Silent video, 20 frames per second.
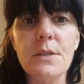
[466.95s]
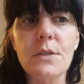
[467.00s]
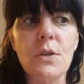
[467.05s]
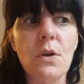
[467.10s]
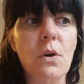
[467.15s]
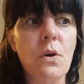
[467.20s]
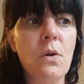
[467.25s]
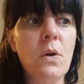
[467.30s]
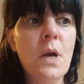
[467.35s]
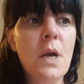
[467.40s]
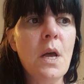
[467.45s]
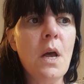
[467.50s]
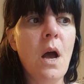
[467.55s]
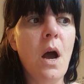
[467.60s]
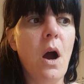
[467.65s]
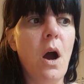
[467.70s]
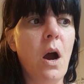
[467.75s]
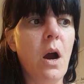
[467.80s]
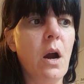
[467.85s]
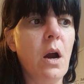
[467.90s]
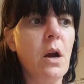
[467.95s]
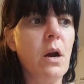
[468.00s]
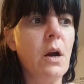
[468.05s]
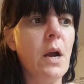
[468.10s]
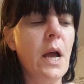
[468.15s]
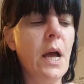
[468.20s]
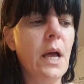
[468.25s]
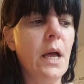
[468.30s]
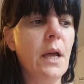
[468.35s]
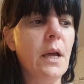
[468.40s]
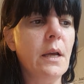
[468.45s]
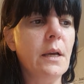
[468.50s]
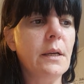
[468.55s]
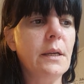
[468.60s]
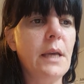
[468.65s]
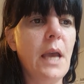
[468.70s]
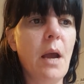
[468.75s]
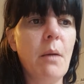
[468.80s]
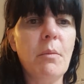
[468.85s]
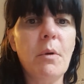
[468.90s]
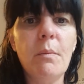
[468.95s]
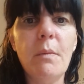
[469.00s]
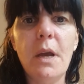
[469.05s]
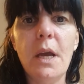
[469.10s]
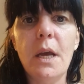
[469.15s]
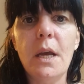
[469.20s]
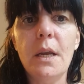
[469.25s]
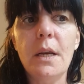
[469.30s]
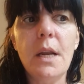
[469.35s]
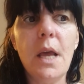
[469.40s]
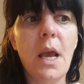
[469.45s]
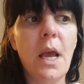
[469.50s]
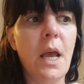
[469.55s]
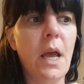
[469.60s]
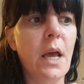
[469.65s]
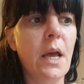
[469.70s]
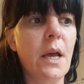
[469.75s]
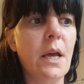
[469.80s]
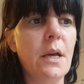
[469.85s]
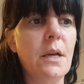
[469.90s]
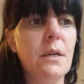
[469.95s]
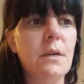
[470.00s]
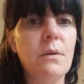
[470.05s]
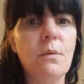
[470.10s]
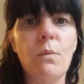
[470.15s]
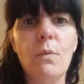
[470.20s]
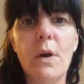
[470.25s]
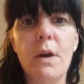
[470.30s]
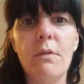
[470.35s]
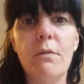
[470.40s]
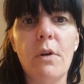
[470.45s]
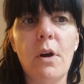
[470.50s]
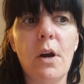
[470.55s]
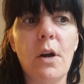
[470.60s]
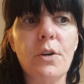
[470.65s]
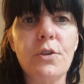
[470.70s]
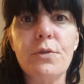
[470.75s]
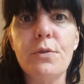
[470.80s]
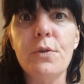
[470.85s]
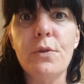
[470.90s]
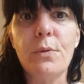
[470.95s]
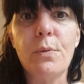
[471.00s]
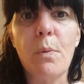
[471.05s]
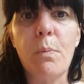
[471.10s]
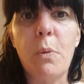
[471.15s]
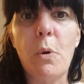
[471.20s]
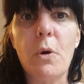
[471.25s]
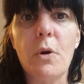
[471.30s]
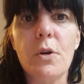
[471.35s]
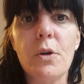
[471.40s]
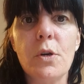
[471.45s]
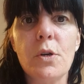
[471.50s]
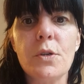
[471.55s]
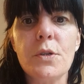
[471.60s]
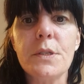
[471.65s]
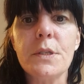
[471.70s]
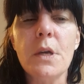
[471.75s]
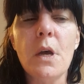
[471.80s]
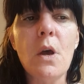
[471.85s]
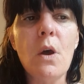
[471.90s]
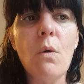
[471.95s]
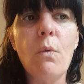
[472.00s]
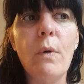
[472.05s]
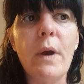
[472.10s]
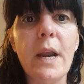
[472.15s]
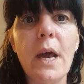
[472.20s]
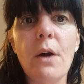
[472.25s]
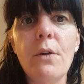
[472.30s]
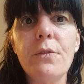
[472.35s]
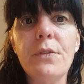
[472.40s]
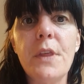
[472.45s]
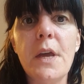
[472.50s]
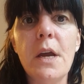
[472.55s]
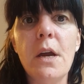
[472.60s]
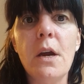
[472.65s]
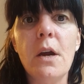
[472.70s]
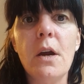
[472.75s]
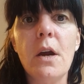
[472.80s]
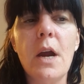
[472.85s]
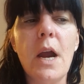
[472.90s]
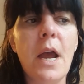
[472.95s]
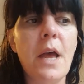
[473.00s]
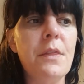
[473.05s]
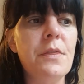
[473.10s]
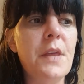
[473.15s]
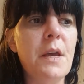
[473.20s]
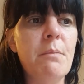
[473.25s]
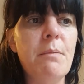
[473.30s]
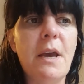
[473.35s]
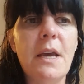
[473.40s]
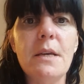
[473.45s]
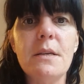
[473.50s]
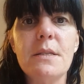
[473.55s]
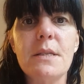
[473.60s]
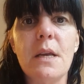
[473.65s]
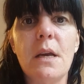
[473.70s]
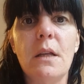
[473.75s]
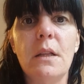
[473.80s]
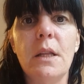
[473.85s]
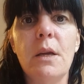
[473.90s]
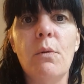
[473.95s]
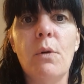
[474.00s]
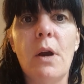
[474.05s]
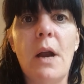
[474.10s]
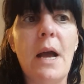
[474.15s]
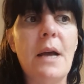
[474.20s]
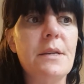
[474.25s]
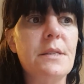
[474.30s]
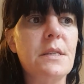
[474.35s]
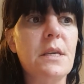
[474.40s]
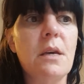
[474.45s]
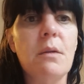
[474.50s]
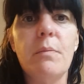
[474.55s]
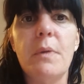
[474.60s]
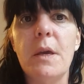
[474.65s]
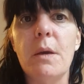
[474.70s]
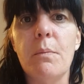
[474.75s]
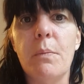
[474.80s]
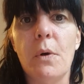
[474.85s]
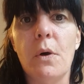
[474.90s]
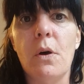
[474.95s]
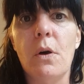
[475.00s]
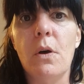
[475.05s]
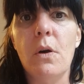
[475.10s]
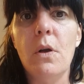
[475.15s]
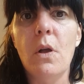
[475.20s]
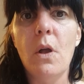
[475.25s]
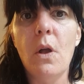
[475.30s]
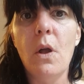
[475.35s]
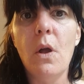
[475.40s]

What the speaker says: So our cameraman and one of our truth reporters went out there, and they basically were asking people